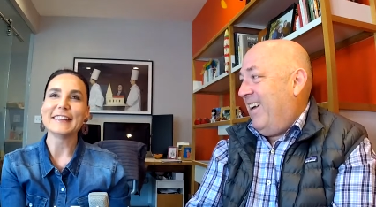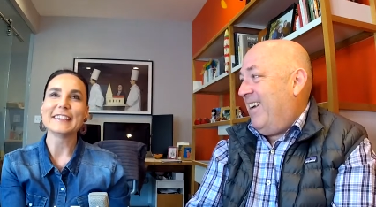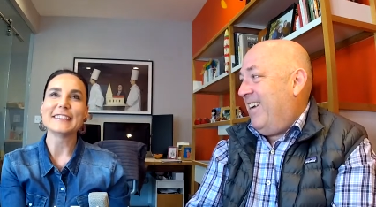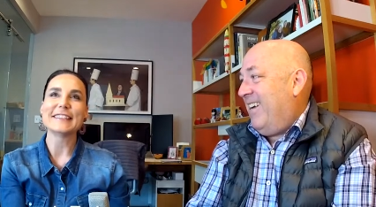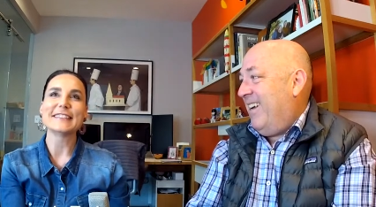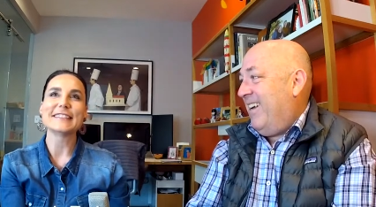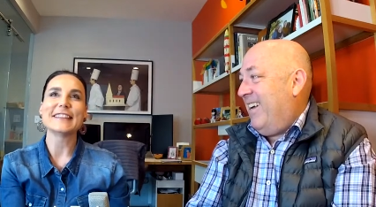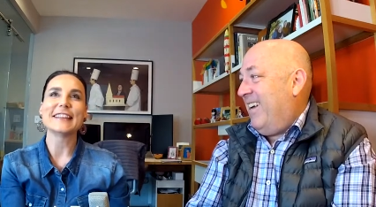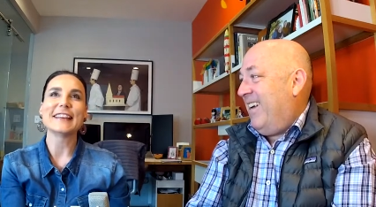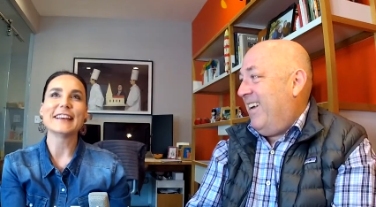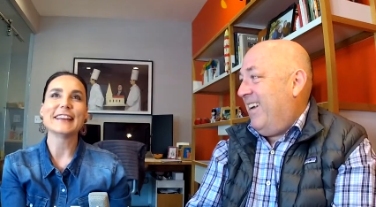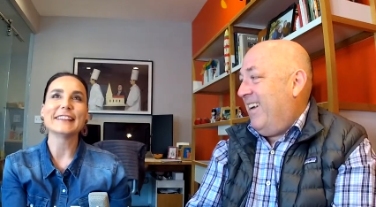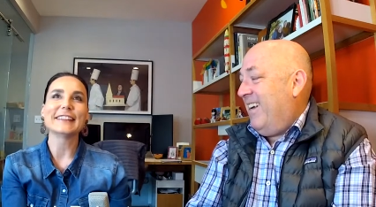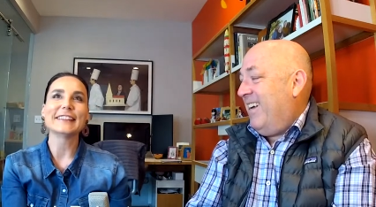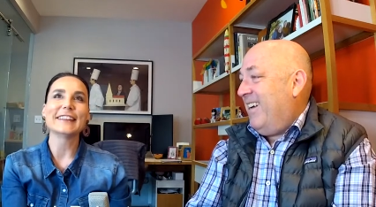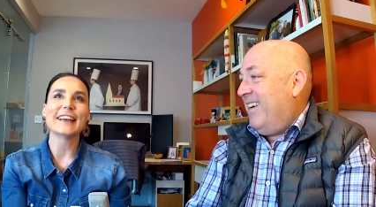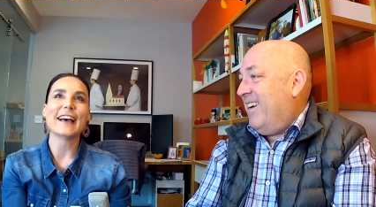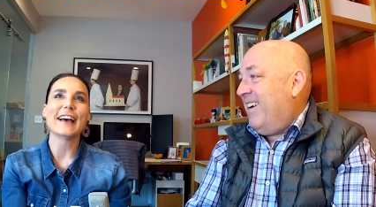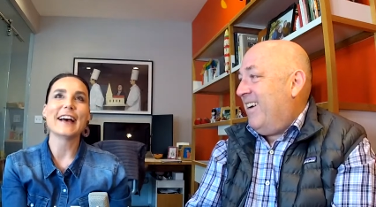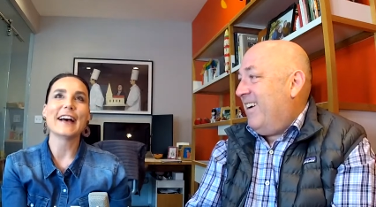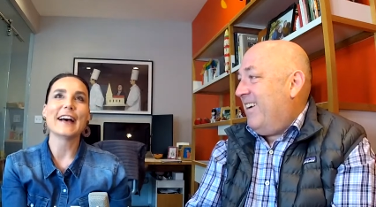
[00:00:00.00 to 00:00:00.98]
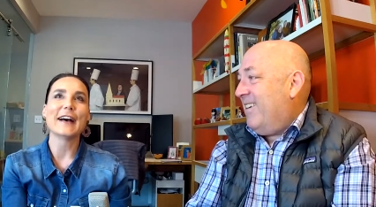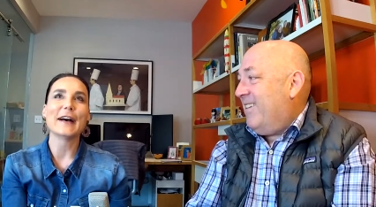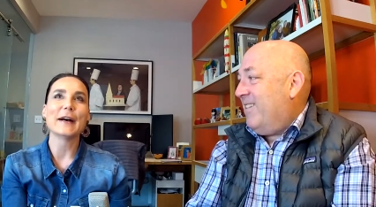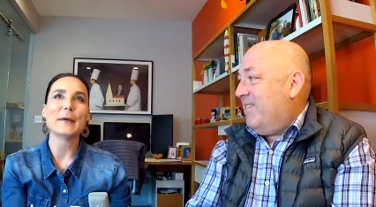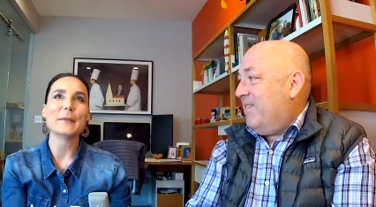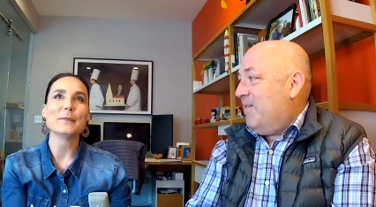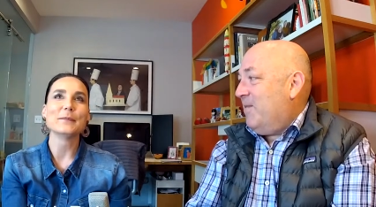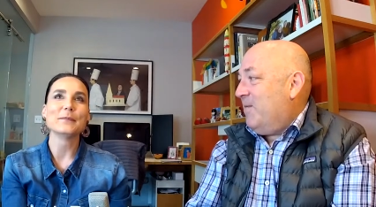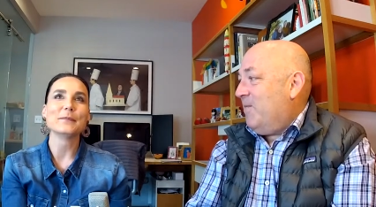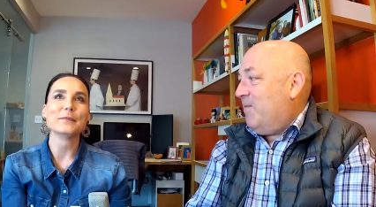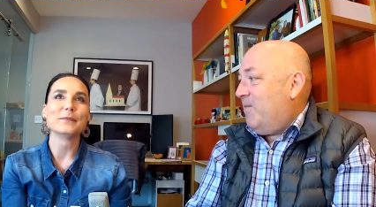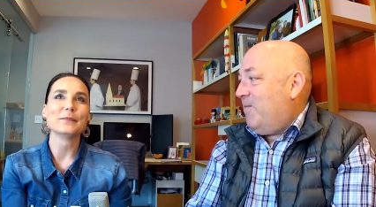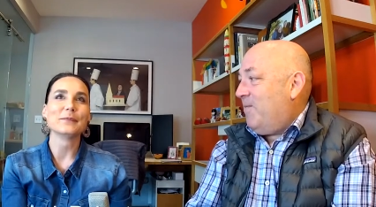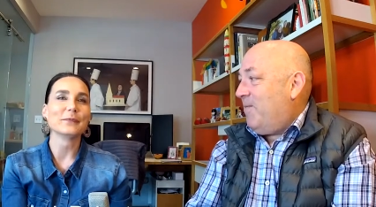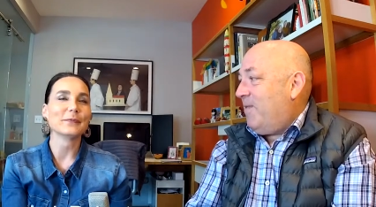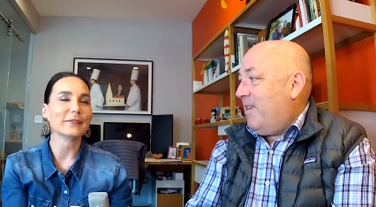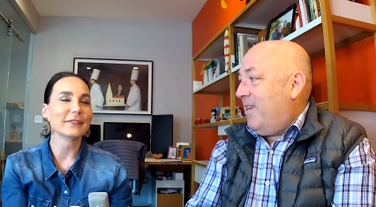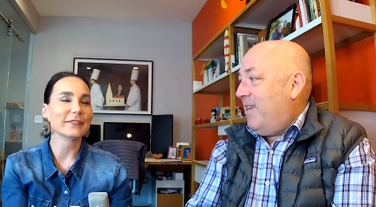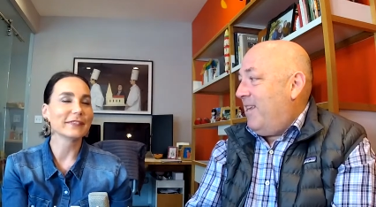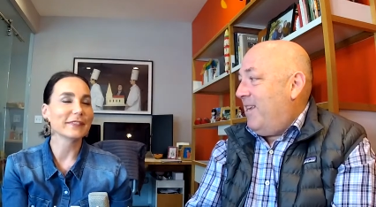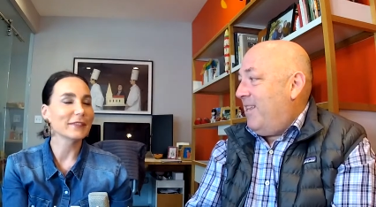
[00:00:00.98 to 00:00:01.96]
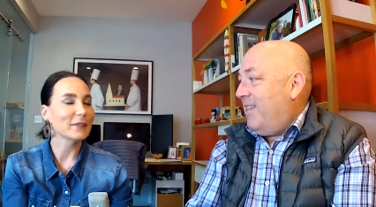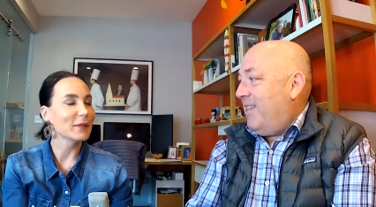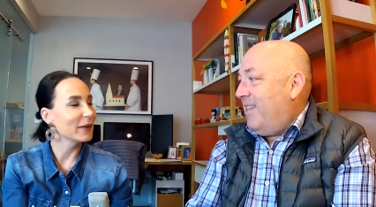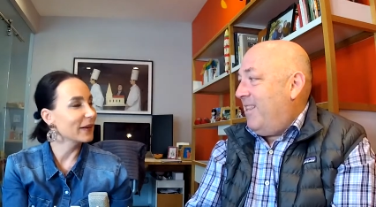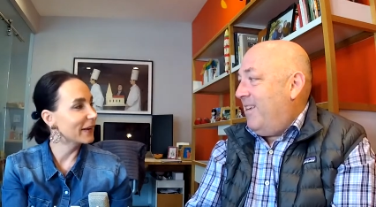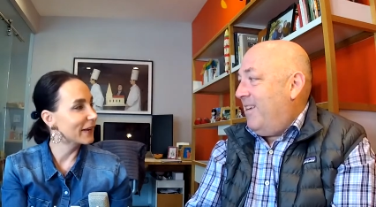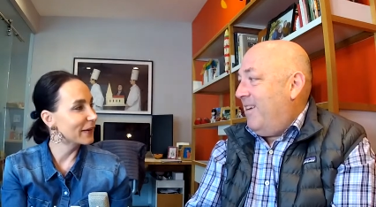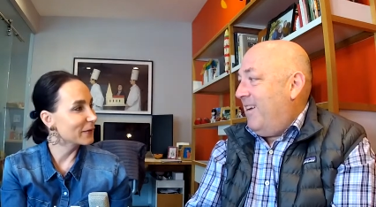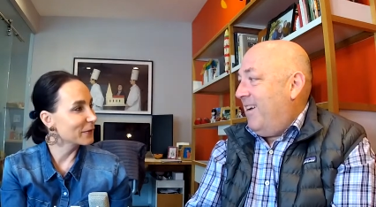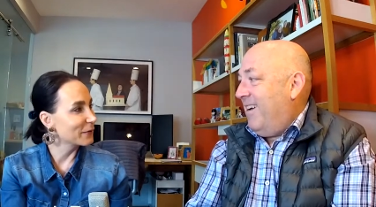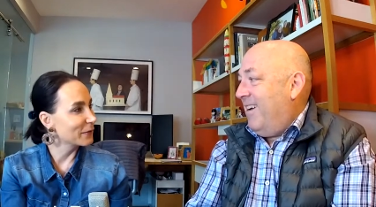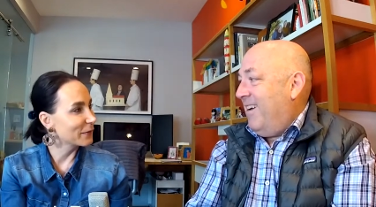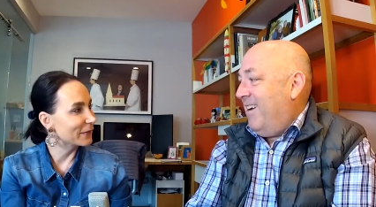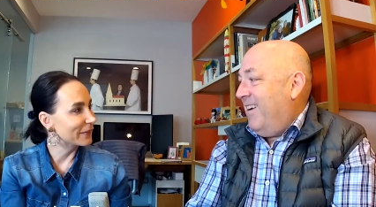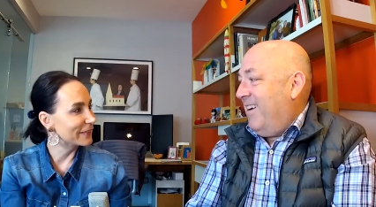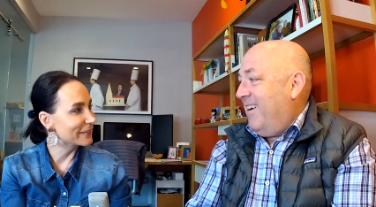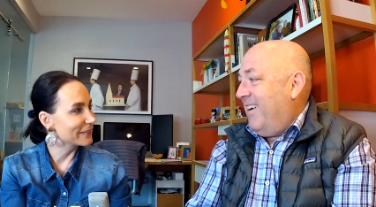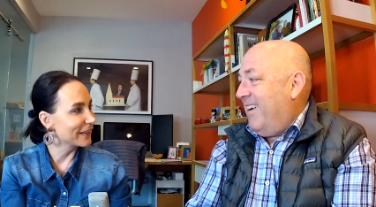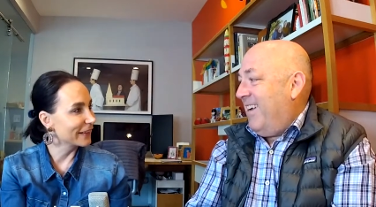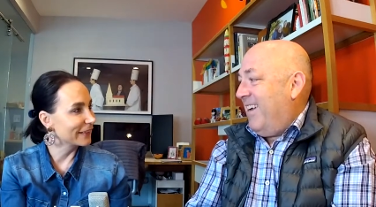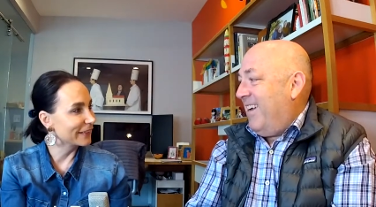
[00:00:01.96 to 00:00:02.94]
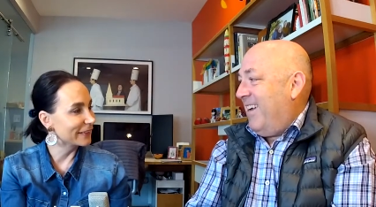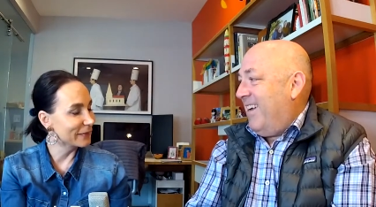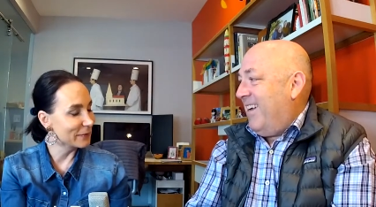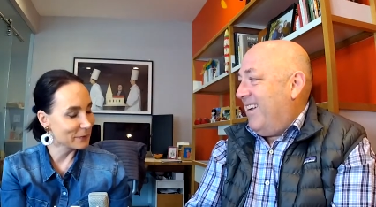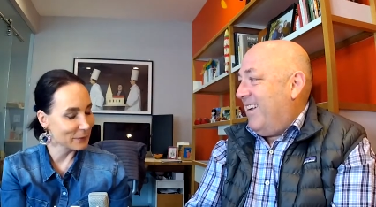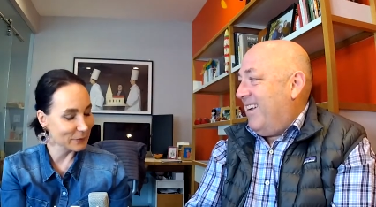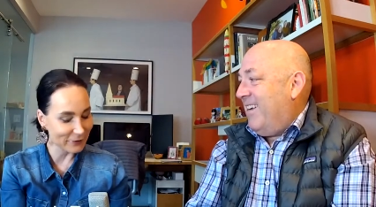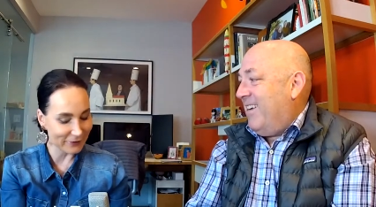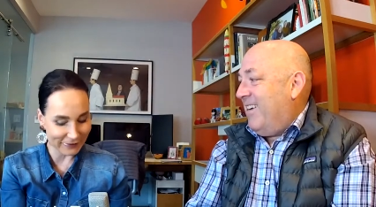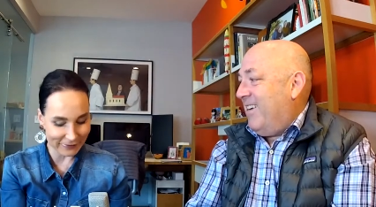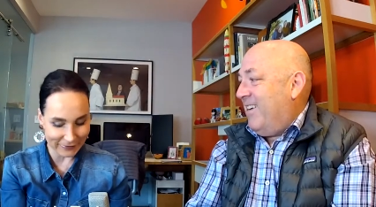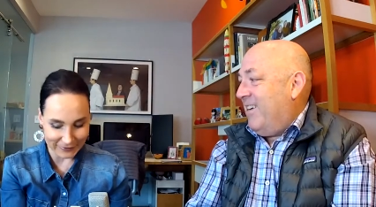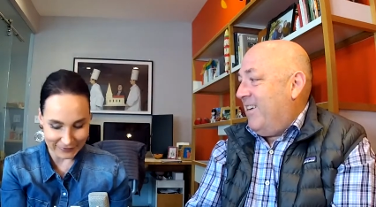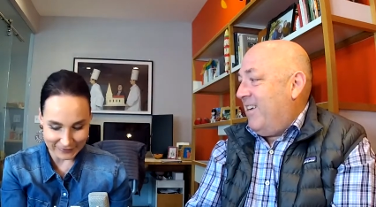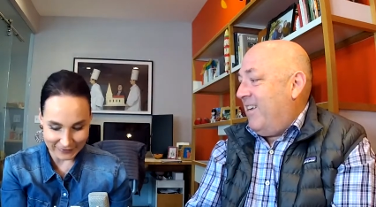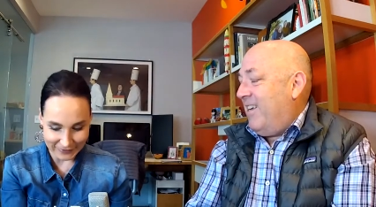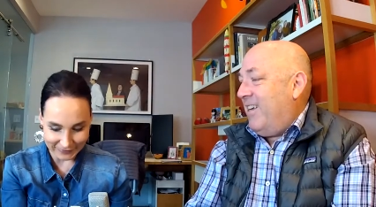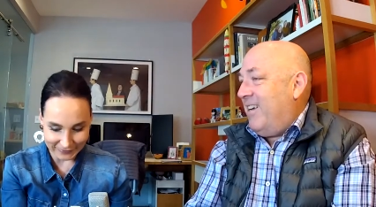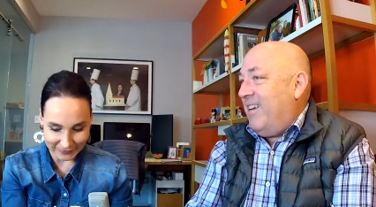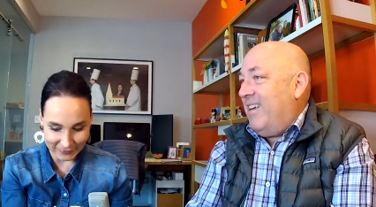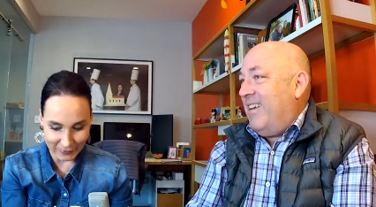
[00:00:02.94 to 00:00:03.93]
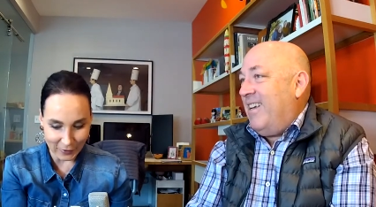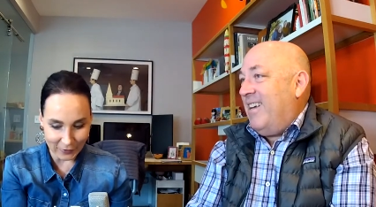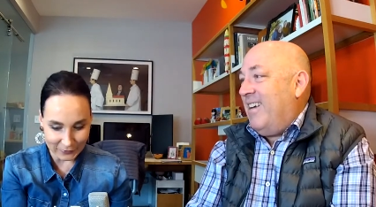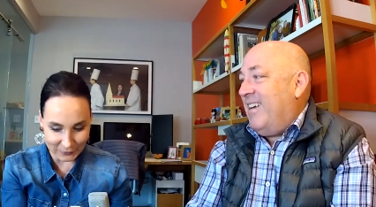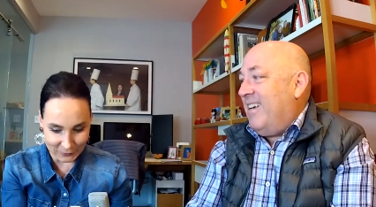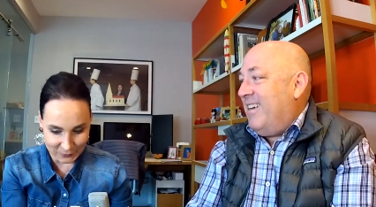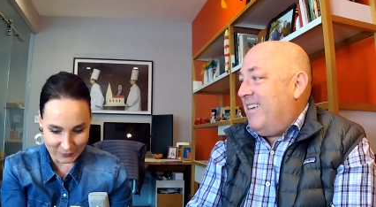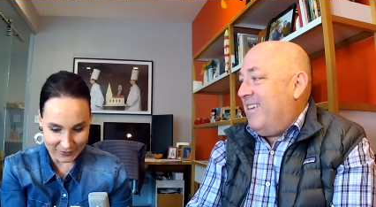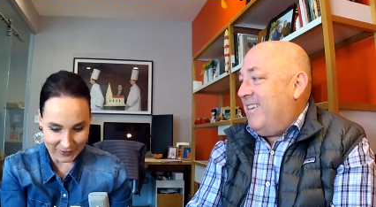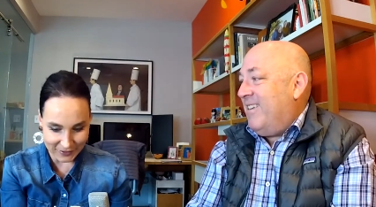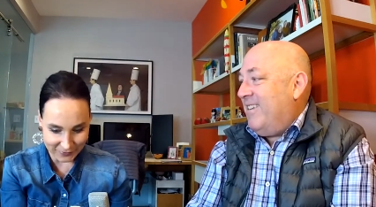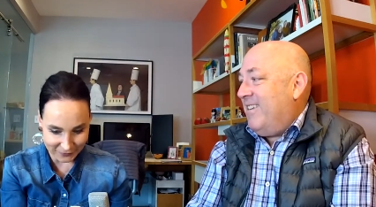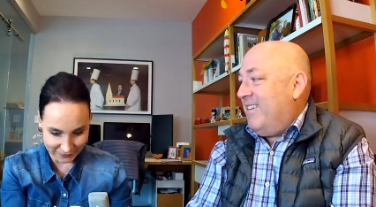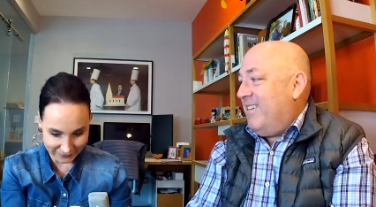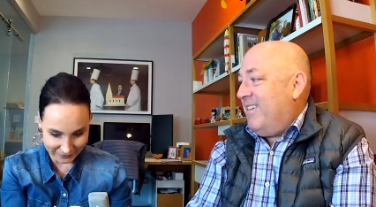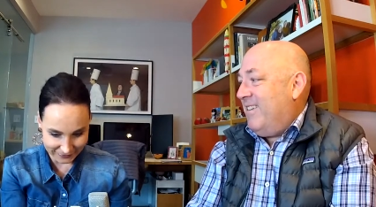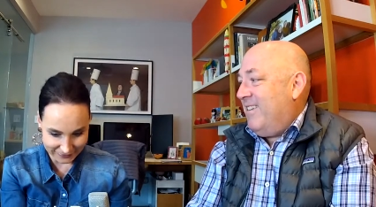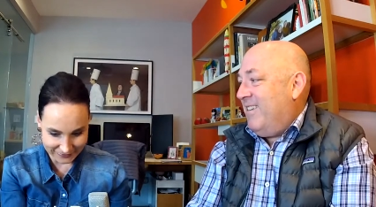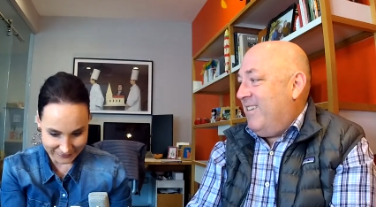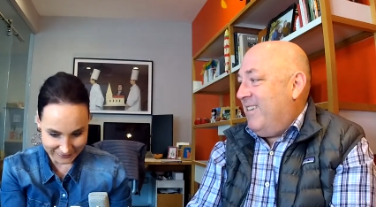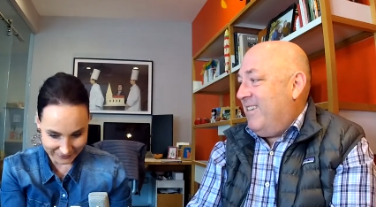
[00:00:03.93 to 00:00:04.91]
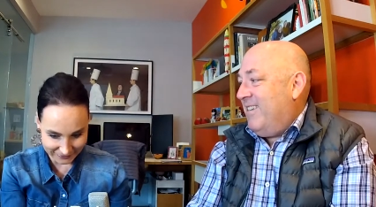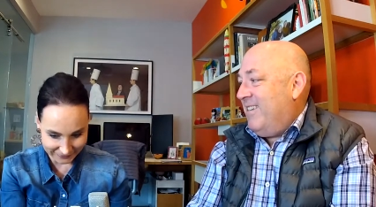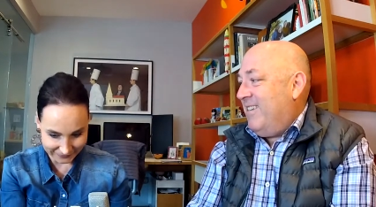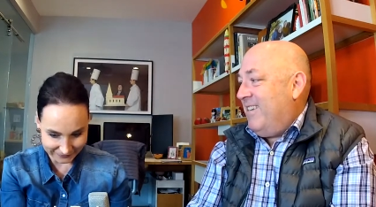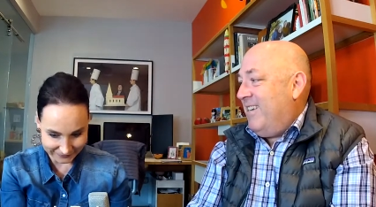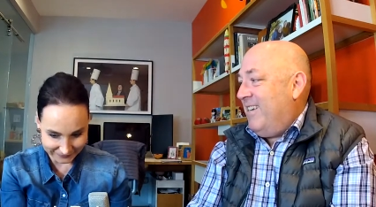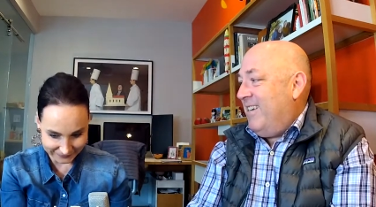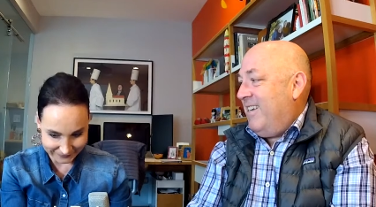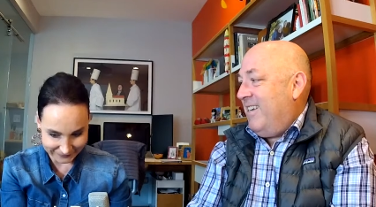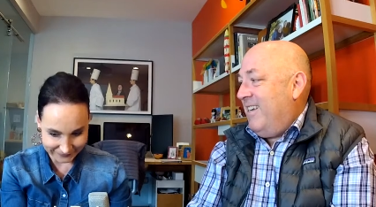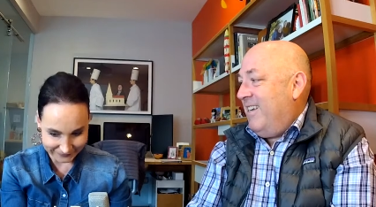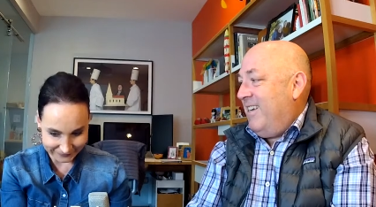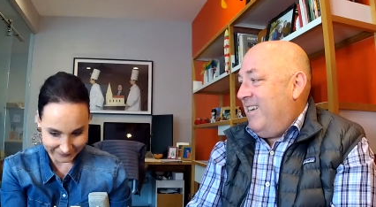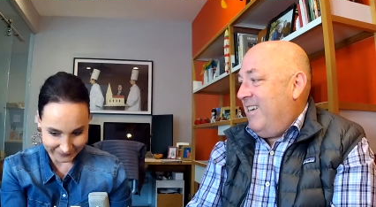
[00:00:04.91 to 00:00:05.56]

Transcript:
Speaker 1: is that um, well, I don't know exactly the wording is that not to sell real estate.